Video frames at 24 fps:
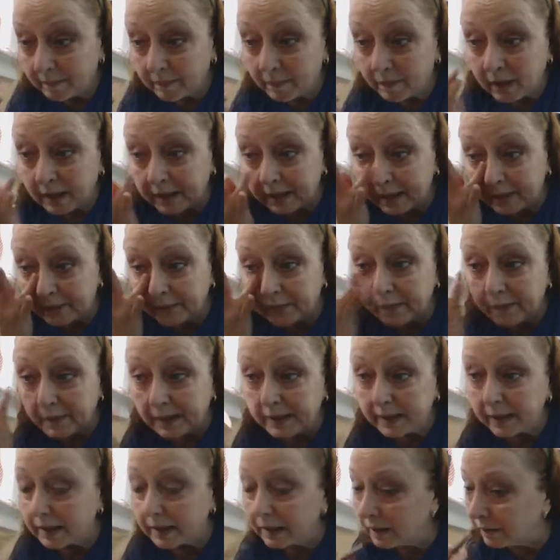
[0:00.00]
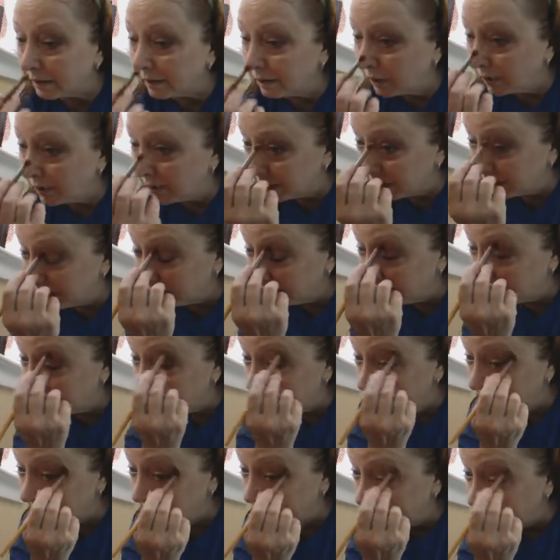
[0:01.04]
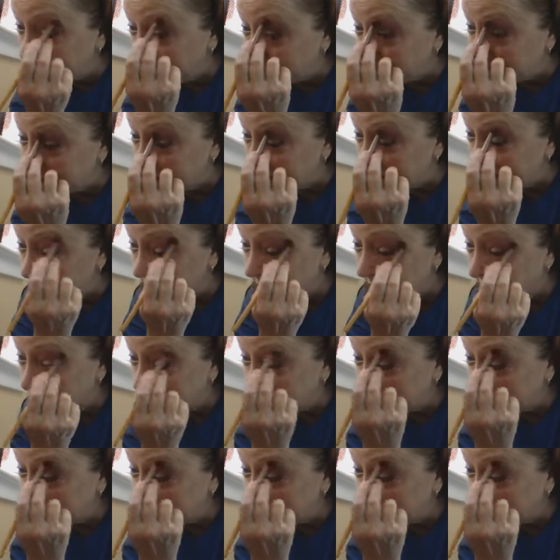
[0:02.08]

Not everybody can afford to get everything,